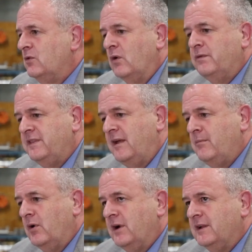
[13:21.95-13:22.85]
growth of that
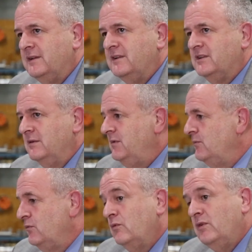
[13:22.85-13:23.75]
market is going to be
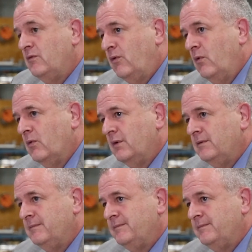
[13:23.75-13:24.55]
moving forward.